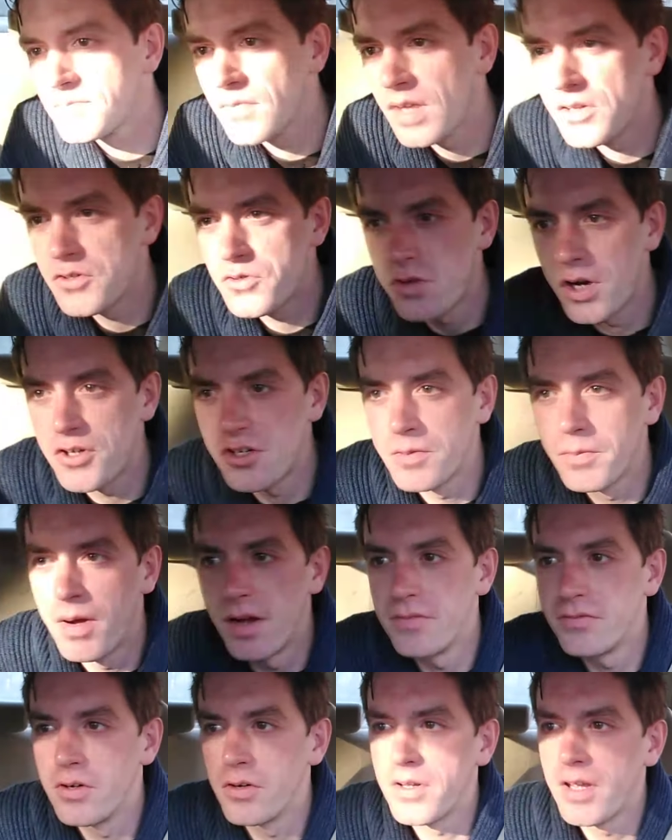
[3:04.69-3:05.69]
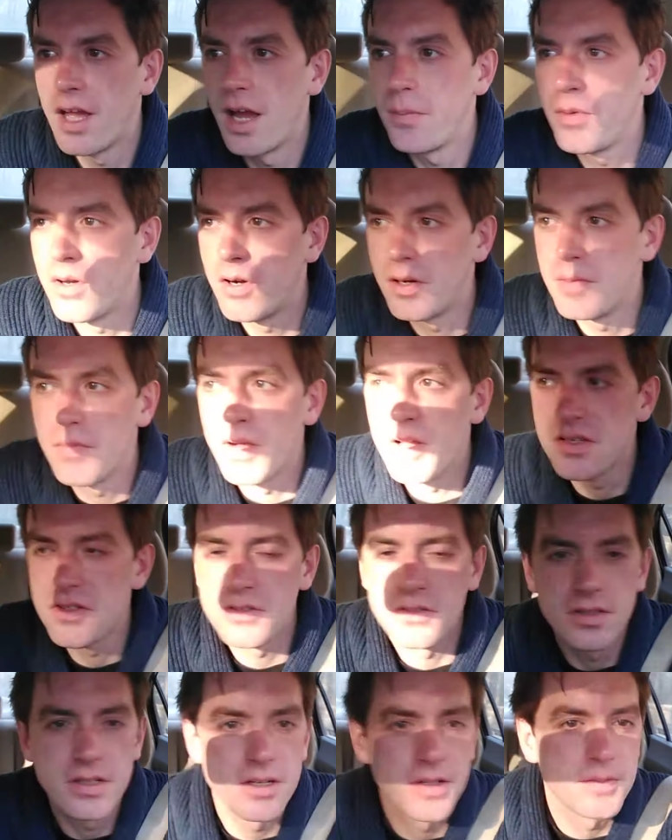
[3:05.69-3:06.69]
stretching my vocabulary
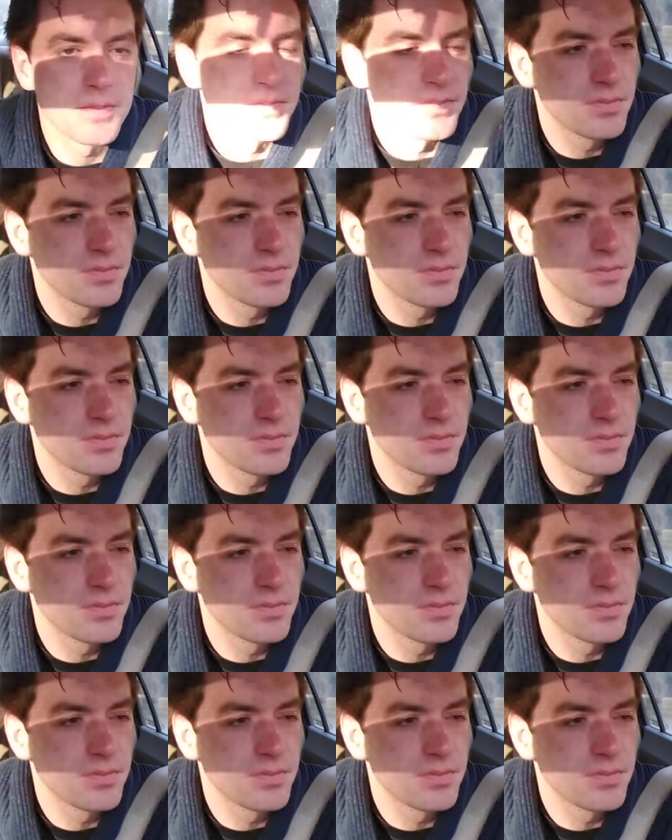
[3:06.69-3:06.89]
muscle there.